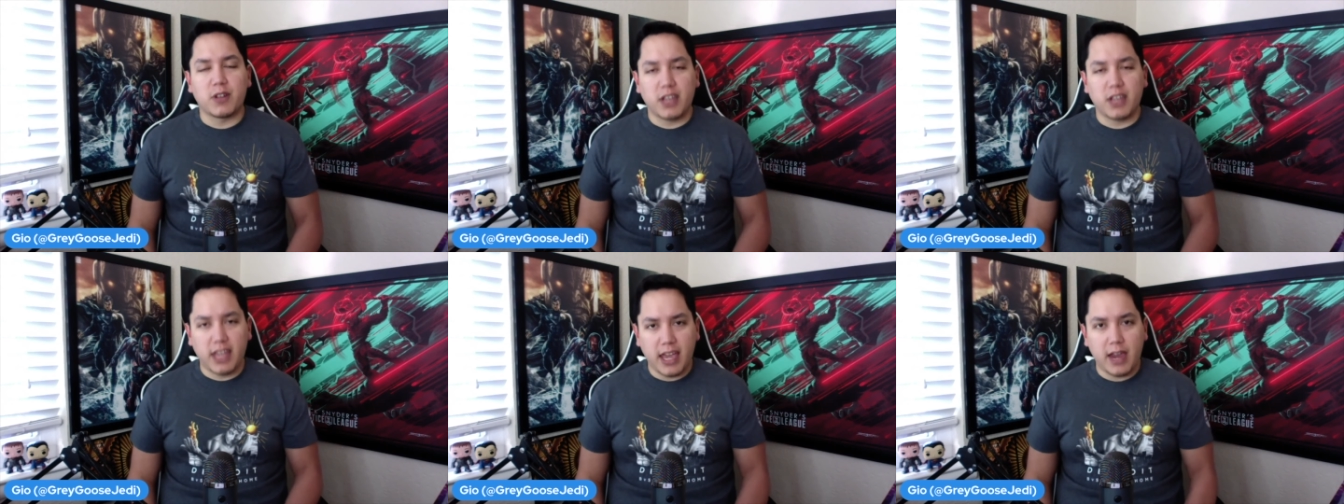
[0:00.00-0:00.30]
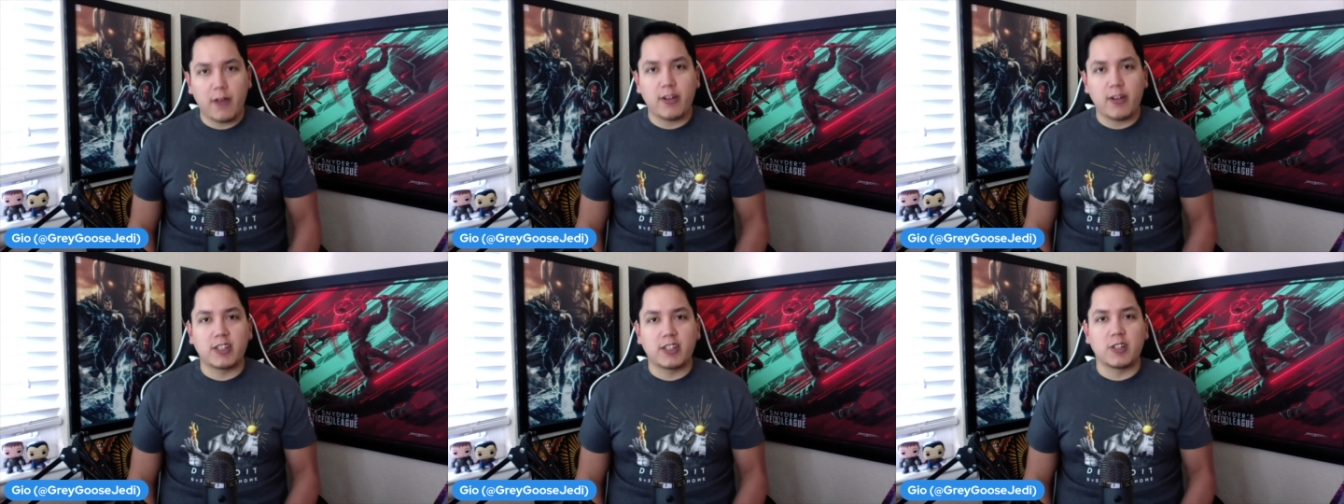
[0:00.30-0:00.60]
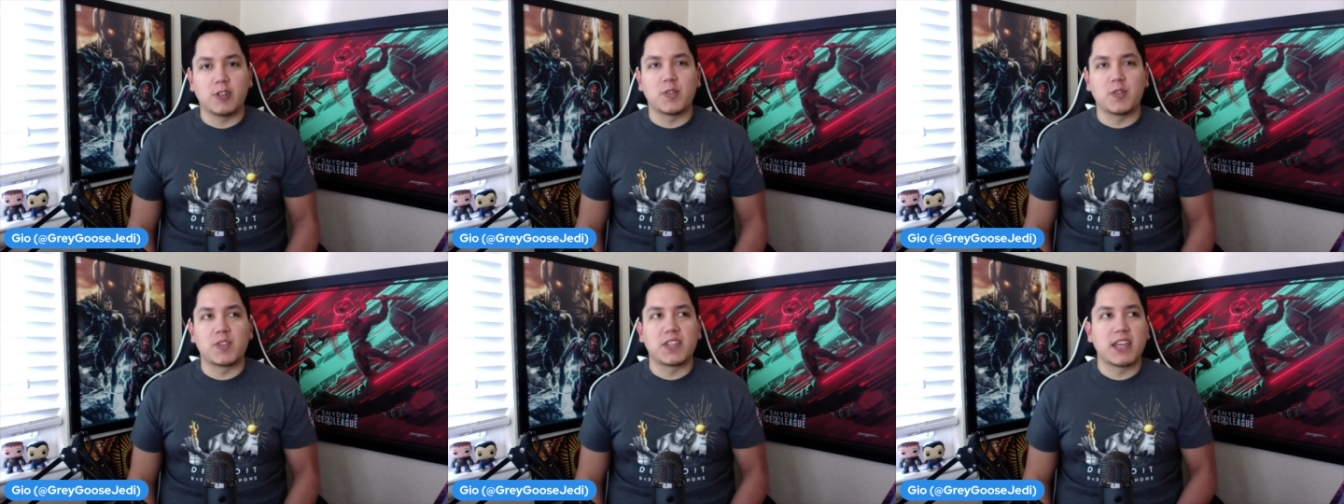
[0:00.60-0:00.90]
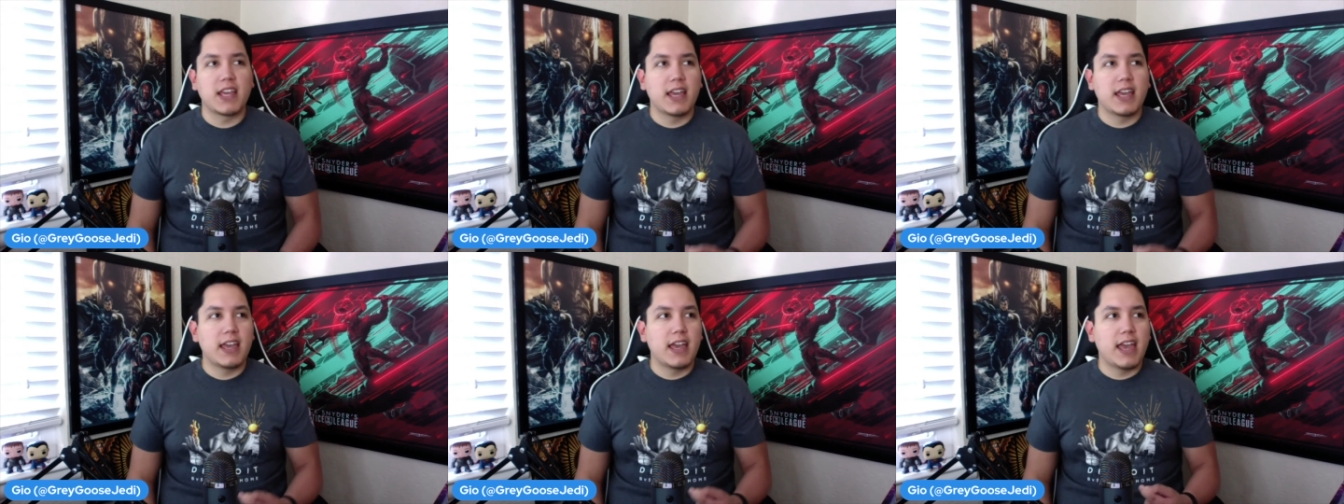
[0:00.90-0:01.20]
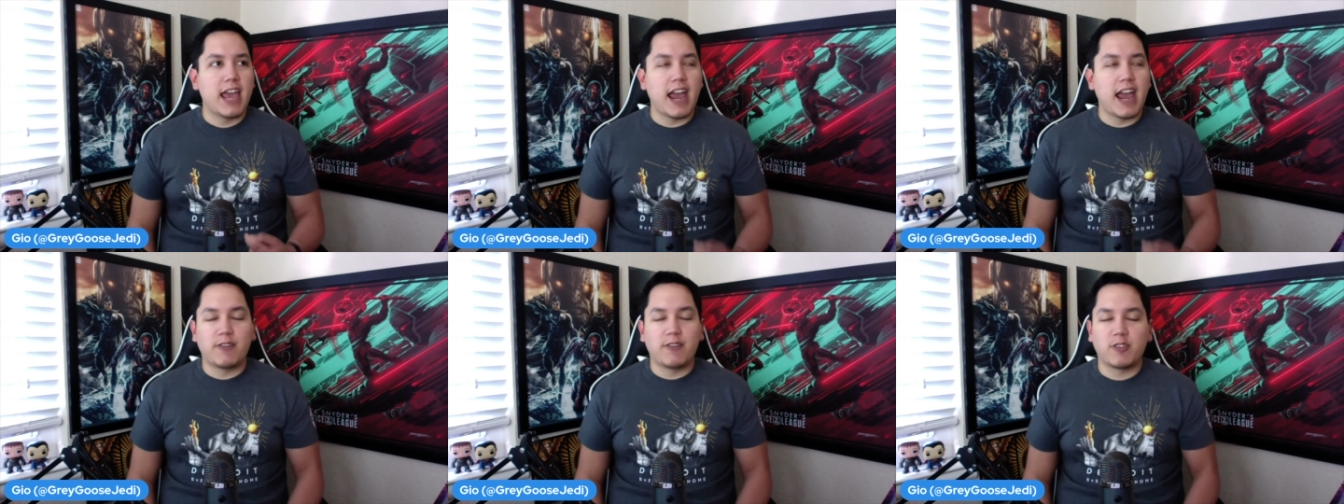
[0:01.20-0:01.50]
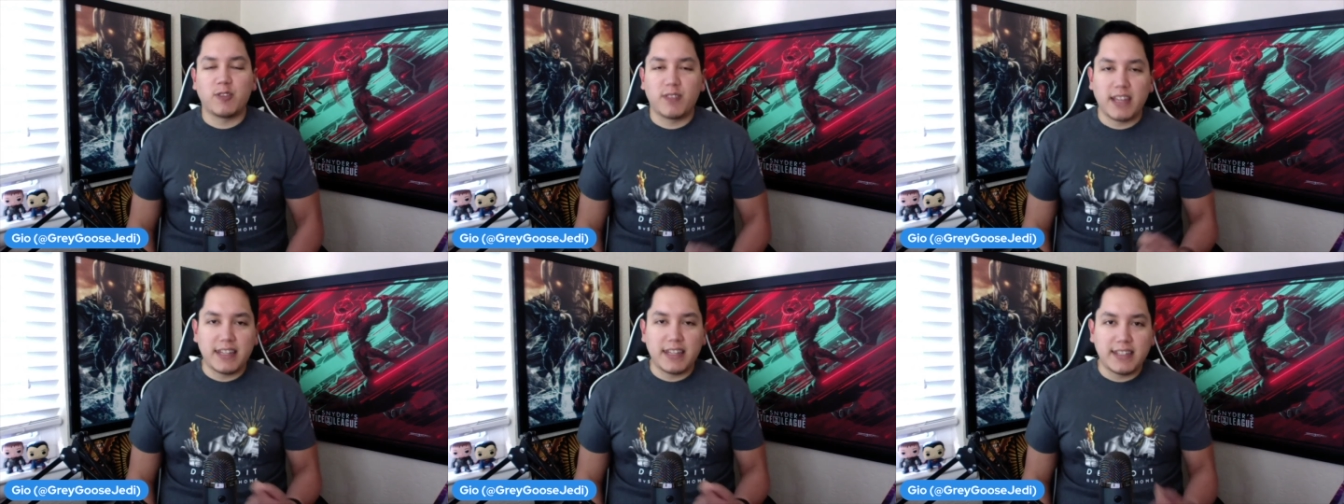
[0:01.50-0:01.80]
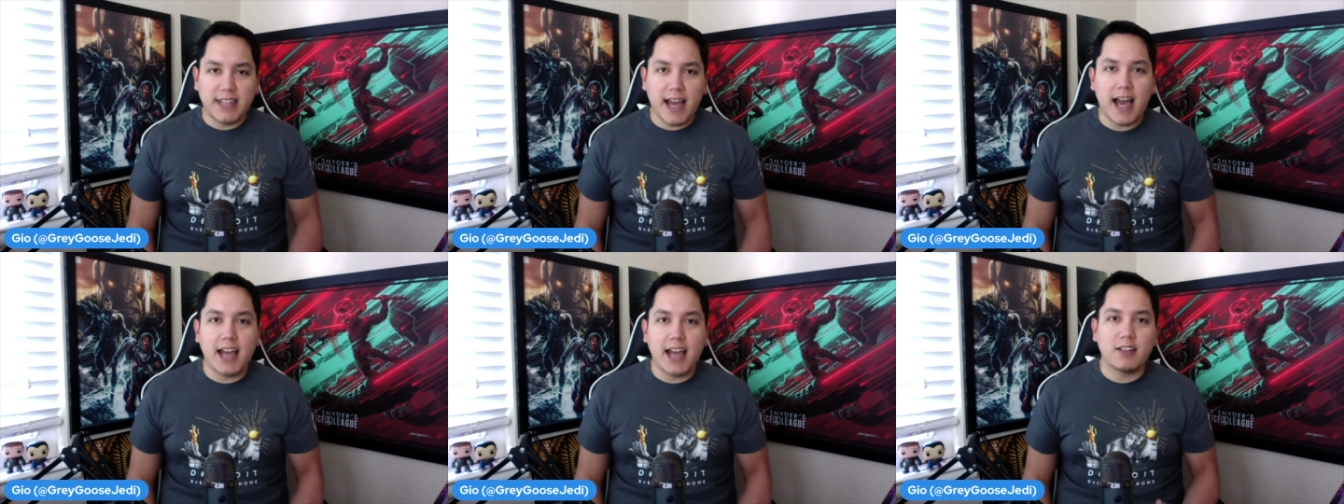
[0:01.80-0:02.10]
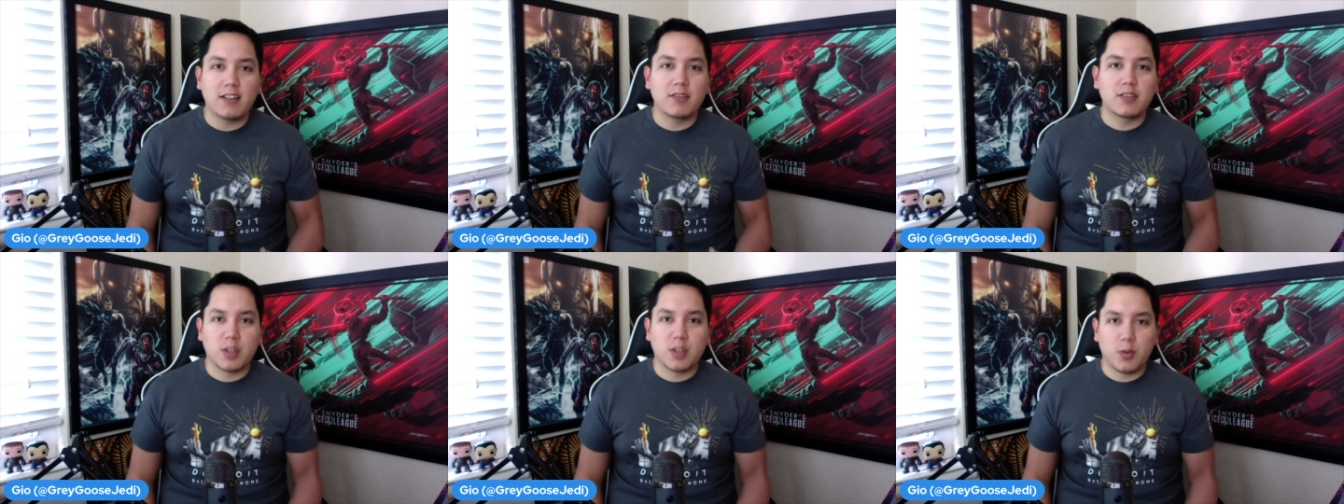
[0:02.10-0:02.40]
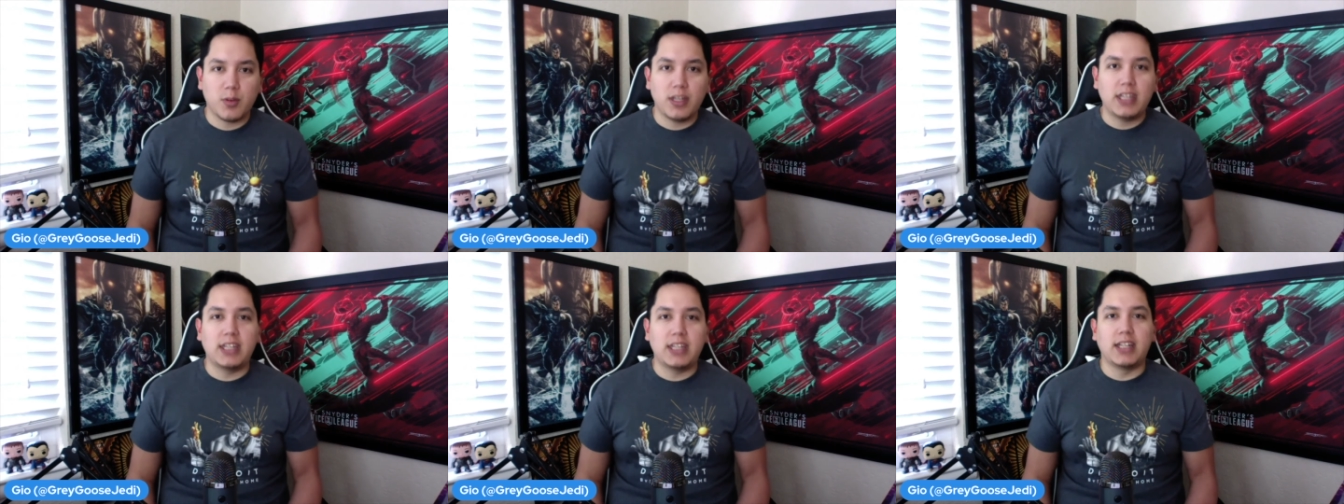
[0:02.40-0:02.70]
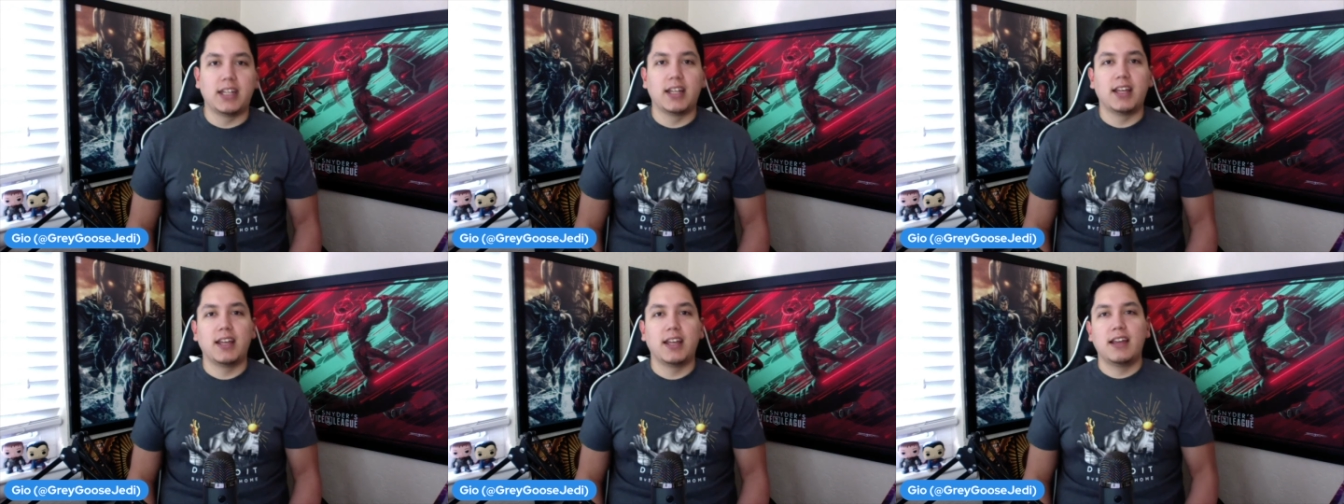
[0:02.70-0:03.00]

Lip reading: characters after they die on screen.